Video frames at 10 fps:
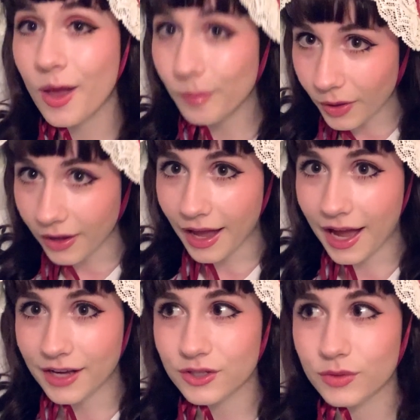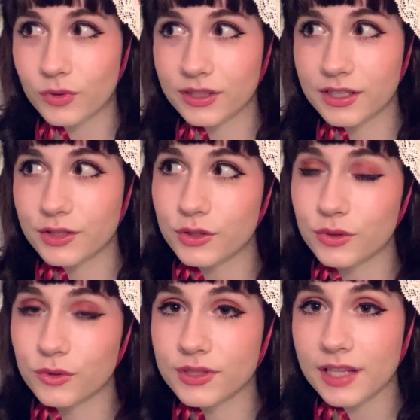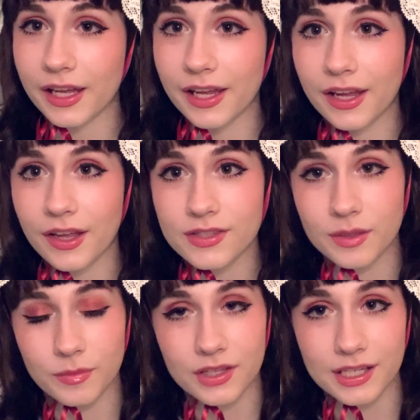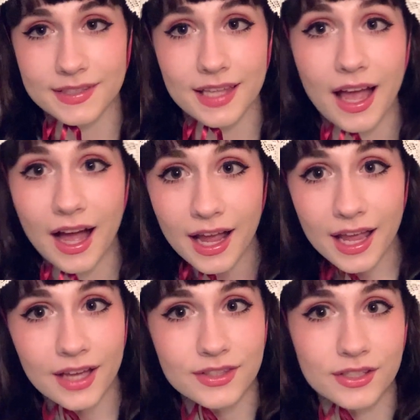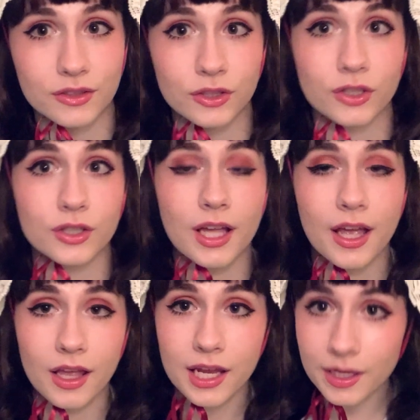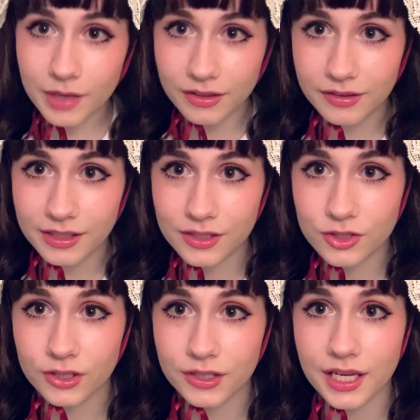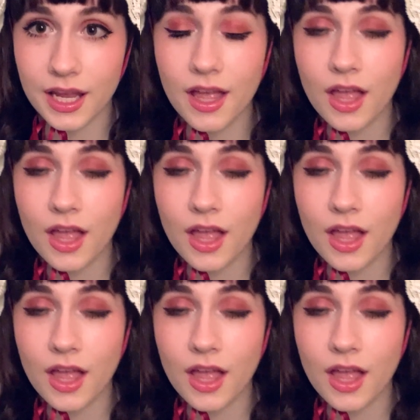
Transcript: but I just wanted to say some things that I had to learn in my Lolita journey,